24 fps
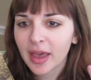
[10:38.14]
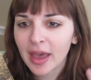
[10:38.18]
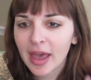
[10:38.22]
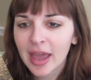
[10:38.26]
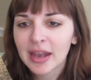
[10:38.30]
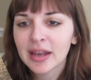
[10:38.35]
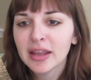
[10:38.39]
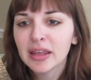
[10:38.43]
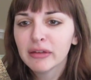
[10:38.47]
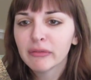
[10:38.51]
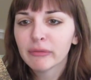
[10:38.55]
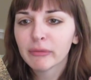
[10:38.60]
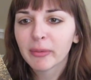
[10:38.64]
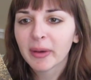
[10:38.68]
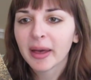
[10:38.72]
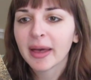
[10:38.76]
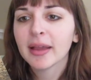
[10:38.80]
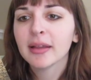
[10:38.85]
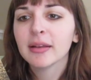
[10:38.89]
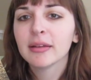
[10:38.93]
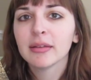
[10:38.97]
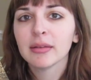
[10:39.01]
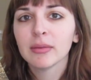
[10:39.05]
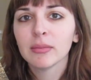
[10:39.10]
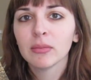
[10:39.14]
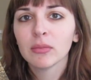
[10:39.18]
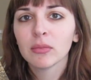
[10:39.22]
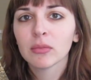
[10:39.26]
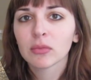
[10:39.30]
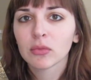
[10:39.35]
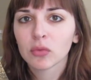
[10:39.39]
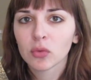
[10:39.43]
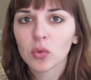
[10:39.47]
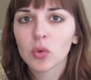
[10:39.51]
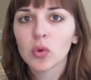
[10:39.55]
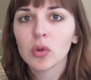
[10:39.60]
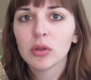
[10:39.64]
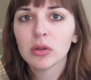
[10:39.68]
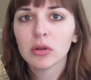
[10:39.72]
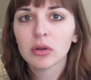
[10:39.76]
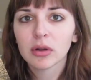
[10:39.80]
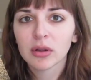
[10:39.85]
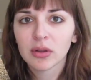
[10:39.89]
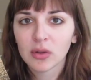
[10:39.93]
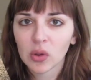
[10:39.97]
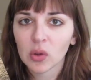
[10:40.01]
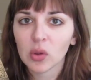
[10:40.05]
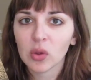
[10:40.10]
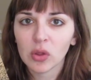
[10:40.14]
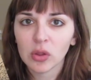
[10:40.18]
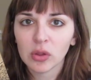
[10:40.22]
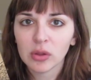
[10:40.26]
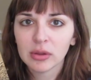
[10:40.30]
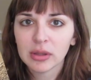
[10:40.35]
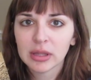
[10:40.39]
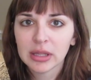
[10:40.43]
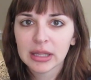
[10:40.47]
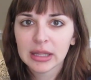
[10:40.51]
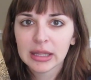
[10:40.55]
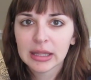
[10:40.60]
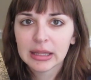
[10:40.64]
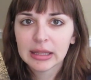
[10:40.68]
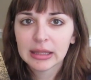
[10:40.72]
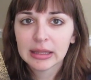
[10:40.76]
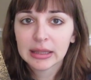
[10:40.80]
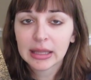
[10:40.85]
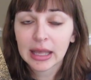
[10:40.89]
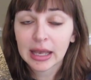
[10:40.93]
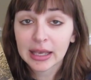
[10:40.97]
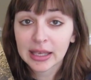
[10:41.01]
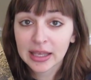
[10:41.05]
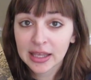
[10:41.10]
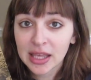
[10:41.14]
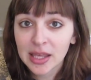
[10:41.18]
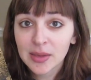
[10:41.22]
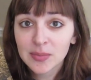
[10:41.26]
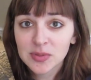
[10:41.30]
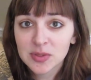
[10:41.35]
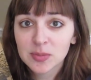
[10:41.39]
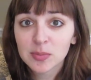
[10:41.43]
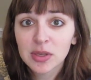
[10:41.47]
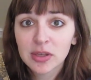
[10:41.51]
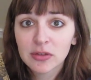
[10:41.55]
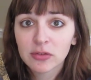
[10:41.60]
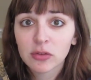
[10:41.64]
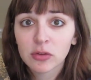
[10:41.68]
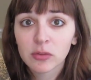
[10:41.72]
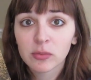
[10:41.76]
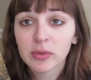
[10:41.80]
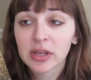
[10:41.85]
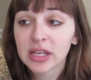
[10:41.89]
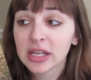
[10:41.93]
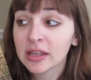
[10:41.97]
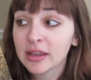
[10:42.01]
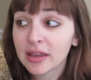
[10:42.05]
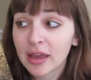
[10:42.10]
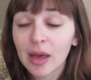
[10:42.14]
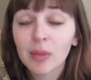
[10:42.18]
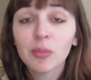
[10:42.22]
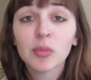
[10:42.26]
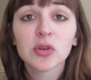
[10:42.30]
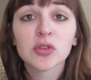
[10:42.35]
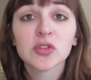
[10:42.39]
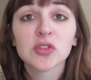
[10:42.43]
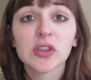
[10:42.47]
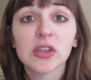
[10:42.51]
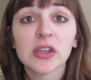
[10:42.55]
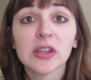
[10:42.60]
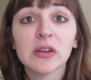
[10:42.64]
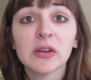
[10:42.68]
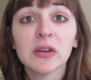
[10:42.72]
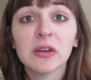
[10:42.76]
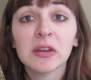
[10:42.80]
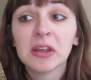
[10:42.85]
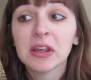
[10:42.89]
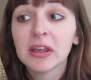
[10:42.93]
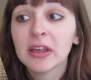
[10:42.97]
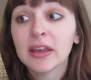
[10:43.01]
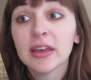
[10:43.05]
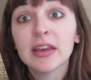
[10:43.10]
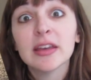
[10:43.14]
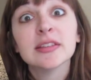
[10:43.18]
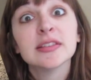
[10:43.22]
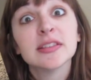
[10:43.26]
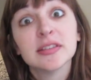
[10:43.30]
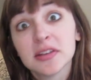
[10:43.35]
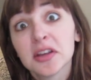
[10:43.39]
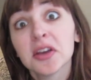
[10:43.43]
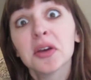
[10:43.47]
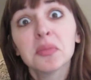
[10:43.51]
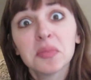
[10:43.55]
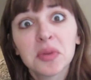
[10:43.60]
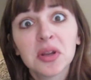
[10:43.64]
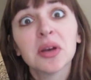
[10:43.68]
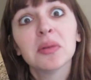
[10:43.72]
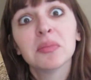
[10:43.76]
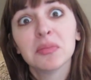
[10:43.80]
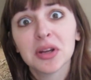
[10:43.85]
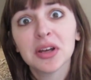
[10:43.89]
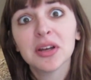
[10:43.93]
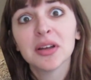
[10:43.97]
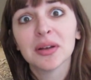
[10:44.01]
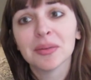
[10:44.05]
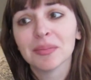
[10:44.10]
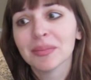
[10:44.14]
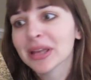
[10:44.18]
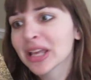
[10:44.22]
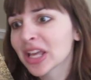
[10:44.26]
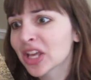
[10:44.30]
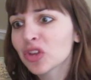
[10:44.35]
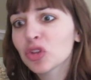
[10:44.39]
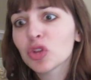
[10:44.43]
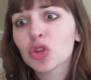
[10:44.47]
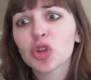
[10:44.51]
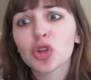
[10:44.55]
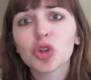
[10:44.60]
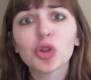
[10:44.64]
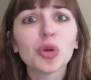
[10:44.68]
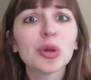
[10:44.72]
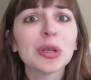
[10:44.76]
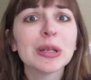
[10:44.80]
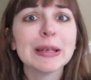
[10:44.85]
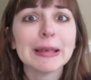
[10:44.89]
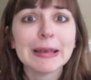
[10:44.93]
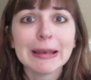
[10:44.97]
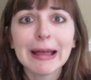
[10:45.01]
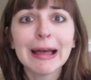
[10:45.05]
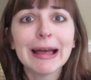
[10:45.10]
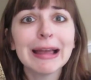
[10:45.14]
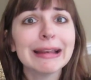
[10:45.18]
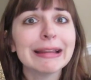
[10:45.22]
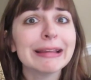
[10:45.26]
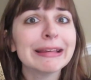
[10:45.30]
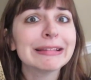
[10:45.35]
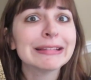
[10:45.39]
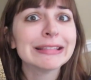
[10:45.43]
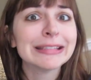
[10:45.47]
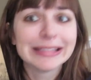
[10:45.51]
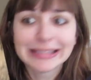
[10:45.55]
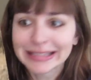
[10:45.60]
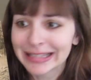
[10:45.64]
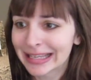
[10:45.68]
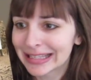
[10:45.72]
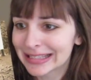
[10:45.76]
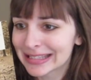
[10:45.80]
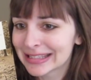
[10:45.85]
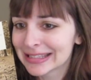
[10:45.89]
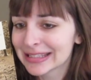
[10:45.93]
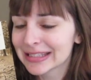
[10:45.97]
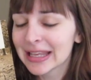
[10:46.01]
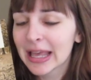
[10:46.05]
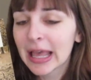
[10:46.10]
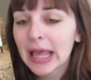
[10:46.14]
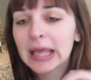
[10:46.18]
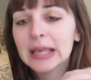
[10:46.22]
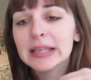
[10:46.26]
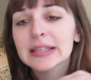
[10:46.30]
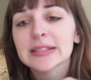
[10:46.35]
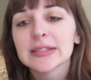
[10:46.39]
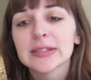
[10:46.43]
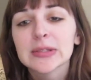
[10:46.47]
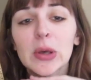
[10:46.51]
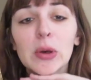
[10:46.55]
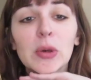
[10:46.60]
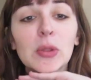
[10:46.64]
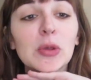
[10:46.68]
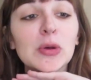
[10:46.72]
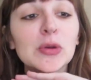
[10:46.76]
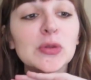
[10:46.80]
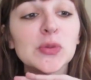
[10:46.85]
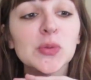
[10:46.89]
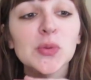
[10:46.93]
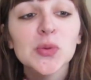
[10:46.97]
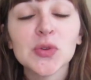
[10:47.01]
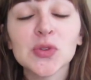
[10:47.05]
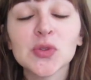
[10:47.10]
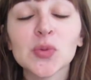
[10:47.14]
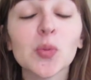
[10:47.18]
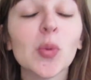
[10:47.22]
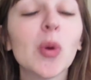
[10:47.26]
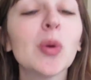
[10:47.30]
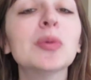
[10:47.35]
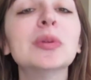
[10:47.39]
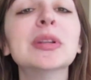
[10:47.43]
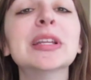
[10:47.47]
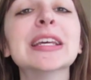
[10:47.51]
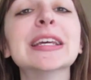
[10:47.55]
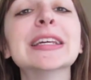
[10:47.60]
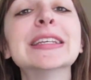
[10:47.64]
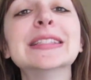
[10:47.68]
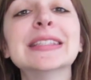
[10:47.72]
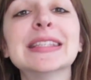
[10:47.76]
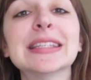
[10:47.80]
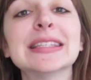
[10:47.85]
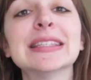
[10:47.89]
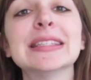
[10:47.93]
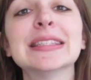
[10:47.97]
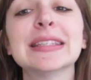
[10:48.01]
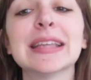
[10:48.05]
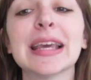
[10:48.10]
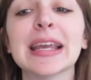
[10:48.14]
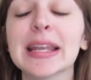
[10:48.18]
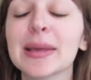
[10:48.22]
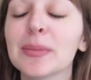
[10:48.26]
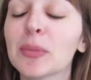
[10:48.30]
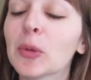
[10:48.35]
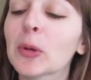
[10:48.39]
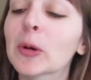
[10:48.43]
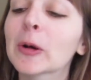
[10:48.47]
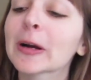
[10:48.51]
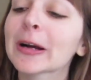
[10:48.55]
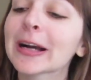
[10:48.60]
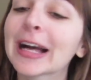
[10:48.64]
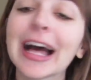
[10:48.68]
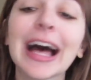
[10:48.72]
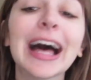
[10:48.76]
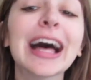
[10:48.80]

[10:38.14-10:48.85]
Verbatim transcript: Any random rule or goal that keeps me from reading Emerson is a dumb, dumb, dumb. It should not exist. So those rules won't exist anymore.